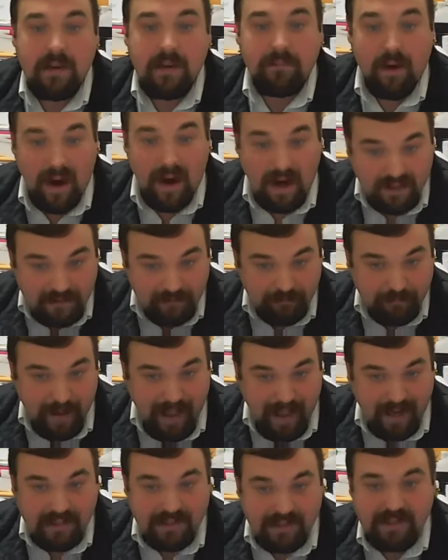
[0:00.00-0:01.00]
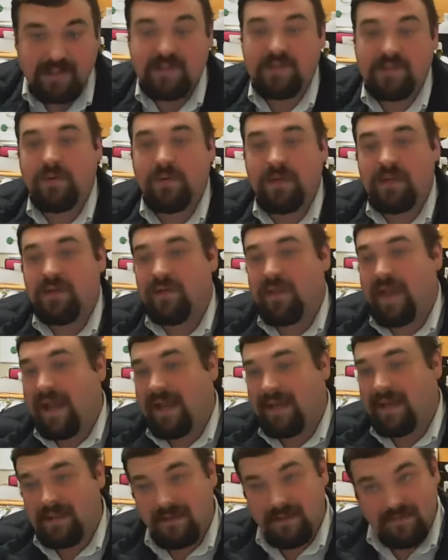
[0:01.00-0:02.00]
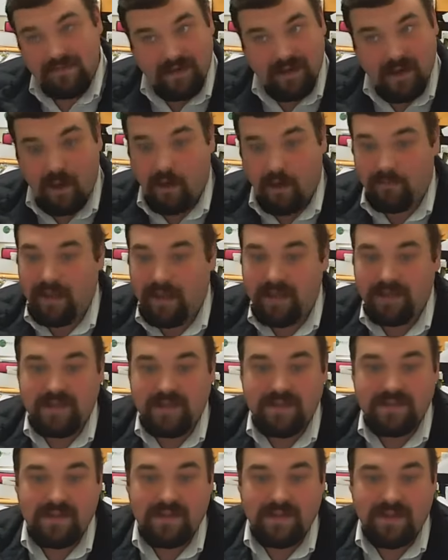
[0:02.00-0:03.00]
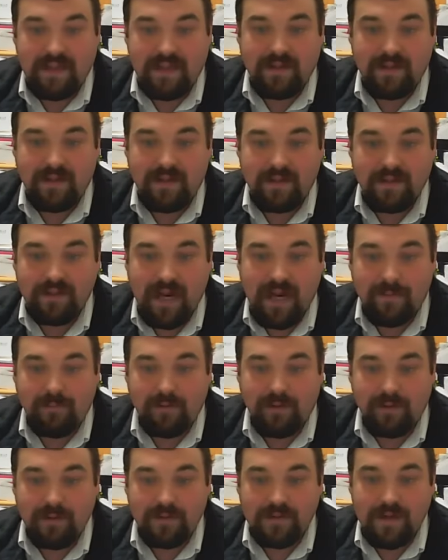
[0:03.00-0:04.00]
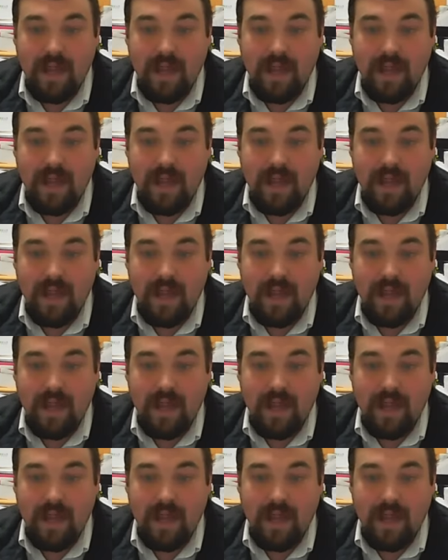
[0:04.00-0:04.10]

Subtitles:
Pricing packages, we do that to fit all budgets. And then the chamber